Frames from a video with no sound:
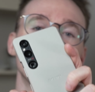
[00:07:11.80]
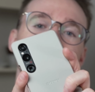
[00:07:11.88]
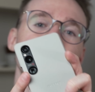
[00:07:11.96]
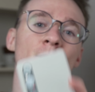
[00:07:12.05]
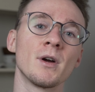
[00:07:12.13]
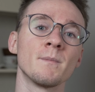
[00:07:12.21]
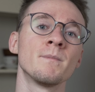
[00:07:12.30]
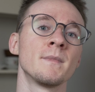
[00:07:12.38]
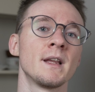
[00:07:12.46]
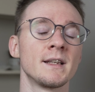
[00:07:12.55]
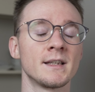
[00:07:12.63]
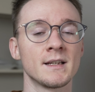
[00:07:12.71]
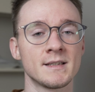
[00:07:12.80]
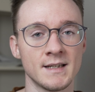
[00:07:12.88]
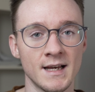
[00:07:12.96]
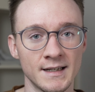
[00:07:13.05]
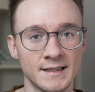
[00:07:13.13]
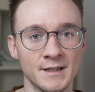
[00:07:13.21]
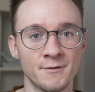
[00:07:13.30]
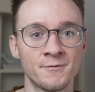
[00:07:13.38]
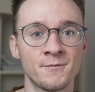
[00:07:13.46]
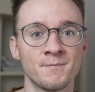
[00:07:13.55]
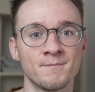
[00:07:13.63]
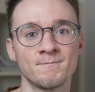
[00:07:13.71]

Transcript: camera does not give.